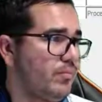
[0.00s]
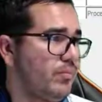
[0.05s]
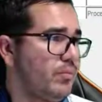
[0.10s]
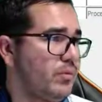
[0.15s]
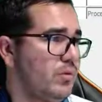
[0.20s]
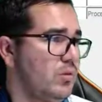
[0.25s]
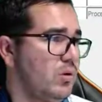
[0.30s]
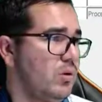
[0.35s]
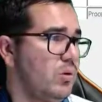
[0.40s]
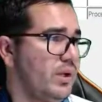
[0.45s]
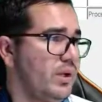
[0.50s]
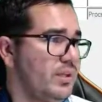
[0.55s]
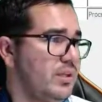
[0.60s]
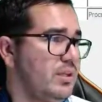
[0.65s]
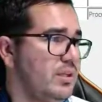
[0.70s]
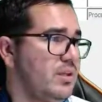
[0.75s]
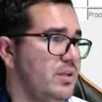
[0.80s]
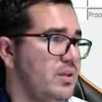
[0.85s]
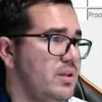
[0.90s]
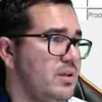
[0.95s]
So I
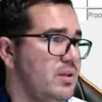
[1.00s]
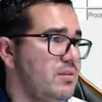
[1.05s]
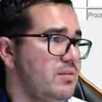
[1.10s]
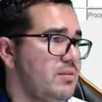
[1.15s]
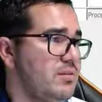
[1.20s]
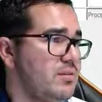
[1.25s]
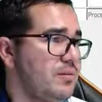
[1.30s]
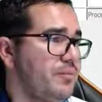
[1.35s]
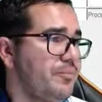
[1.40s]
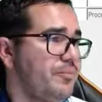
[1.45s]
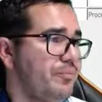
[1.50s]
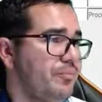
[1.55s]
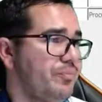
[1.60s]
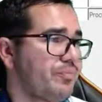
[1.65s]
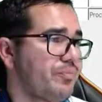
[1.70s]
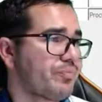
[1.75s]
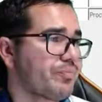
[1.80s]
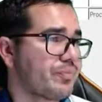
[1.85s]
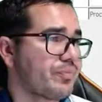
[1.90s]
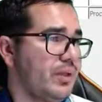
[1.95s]
did this,
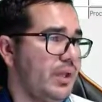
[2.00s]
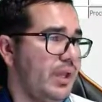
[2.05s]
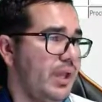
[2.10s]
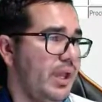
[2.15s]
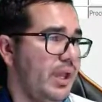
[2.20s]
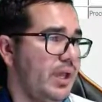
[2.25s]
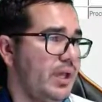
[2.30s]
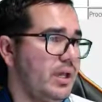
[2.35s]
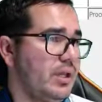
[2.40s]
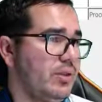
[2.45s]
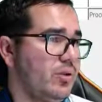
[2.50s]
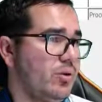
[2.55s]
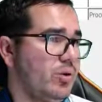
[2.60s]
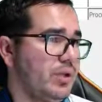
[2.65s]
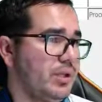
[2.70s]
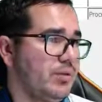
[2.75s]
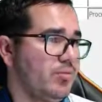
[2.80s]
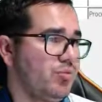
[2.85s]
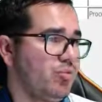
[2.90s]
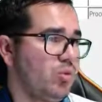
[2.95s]
and
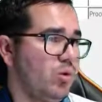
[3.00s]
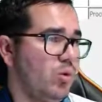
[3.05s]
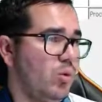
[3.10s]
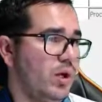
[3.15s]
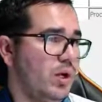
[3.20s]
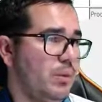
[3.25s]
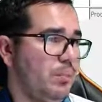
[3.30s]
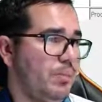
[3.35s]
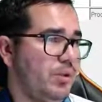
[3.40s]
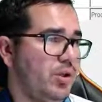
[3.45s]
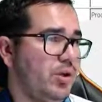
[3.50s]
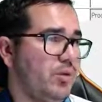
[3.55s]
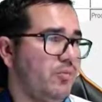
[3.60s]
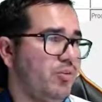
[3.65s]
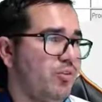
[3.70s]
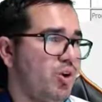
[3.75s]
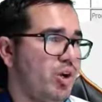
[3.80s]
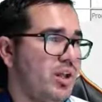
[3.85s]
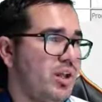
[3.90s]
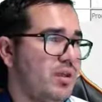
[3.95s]
gonna show up here
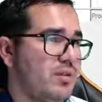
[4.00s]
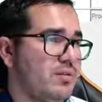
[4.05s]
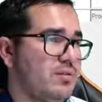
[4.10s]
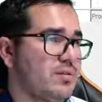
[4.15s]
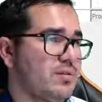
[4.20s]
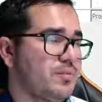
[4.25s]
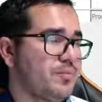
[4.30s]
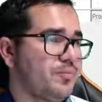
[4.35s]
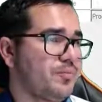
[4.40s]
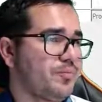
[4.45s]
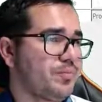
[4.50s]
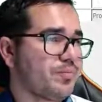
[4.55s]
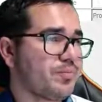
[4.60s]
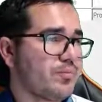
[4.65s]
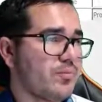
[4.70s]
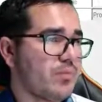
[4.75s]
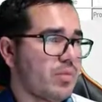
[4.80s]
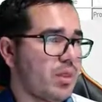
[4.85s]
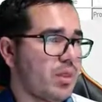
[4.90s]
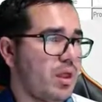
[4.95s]
for us
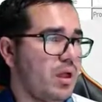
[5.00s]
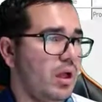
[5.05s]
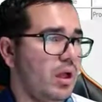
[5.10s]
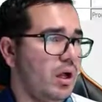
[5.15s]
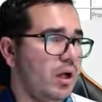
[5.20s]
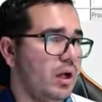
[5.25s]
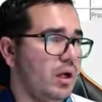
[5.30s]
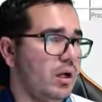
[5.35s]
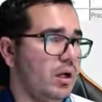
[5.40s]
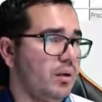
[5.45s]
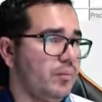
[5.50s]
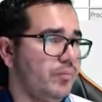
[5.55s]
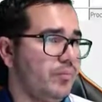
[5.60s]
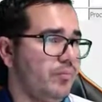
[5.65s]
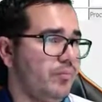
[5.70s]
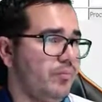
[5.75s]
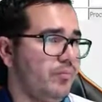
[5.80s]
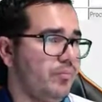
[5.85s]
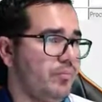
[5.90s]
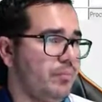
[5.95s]

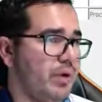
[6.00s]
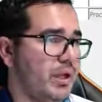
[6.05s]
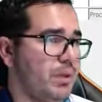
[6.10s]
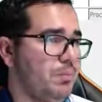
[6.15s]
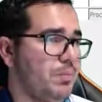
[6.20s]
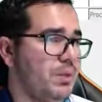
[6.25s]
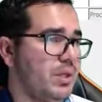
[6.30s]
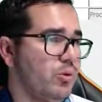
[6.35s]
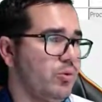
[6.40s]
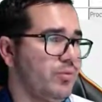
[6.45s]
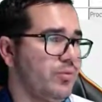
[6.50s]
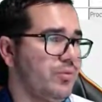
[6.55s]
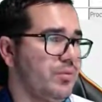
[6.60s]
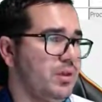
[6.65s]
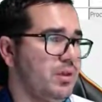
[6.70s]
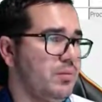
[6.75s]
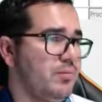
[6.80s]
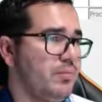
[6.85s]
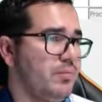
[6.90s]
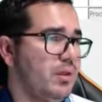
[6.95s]
my PLC